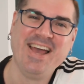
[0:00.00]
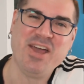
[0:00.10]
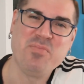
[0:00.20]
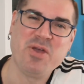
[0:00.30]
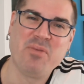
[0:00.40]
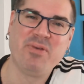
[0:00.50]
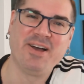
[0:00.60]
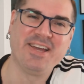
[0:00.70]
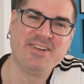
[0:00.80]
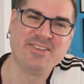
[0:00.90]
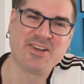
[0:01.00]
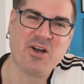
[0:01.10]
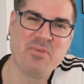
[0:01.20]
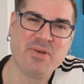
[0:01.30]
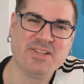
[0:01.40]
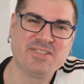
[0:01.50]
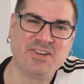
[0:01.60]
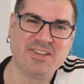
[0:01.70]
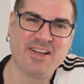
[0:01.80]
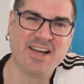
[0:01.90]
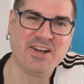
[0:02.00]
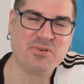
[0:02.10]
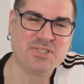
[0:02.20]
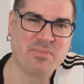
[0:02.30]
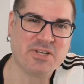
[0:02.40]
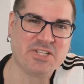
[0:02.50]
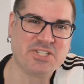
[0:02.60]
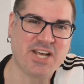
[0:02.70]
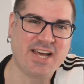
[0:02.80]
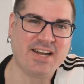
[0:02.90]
Hit me up here in the comments online. Always happy to chat.